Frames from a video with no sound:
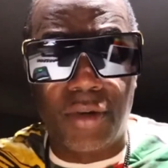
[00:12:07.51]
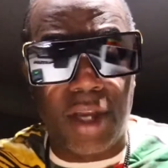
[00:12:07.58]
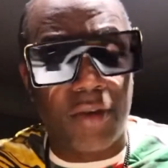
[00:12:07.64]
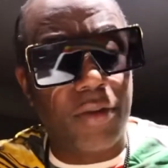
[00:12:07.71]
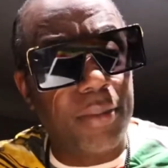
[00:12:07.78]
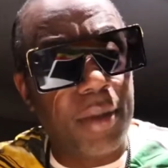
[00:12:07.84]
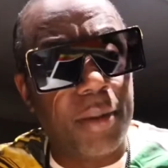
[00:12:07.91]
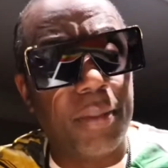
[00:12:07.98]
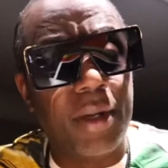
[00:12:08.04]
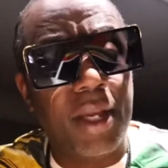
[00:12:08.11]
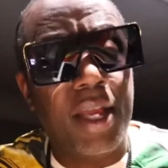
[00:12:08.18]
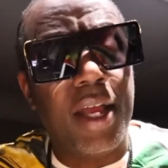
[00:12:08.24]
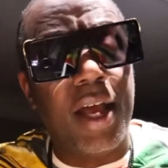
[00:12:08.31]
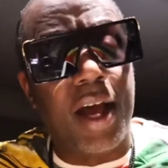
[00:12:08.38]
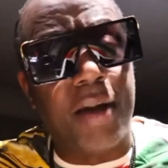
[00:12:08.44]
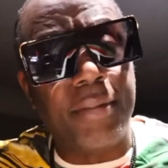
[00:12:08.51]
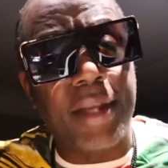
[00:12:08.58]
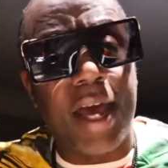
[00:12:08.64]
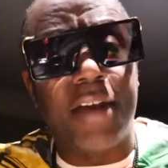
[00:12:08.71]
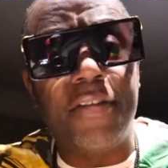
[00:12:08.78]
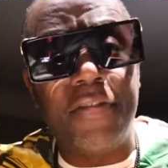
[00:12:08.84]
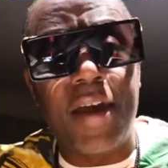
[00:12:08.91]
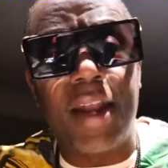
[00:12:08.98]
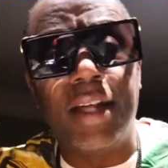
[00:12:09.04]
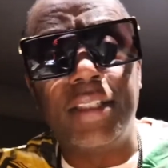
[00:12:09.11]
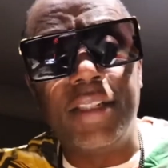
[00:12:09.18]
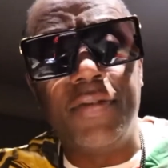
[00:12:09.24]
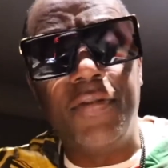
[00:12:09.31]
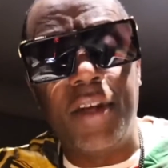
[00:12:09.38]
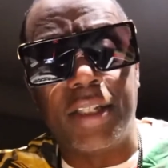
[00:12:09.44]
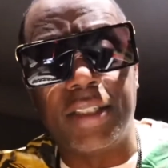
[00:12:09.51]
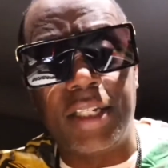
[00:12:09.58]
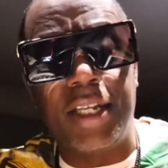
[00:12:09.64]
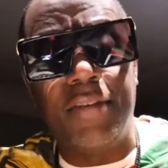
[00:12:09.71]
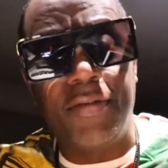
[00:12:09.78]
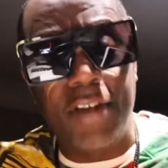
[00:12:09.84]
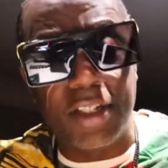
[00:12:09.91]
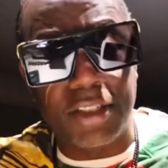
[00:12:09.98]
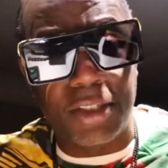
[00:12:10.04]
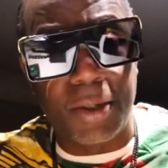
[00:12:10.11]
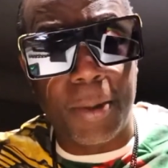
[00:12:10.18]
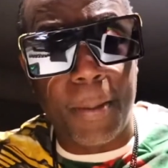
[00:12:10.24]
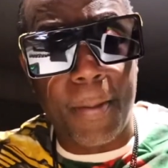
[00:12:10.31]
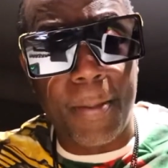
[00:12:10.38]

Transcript: And remember, I'm not a financial investor.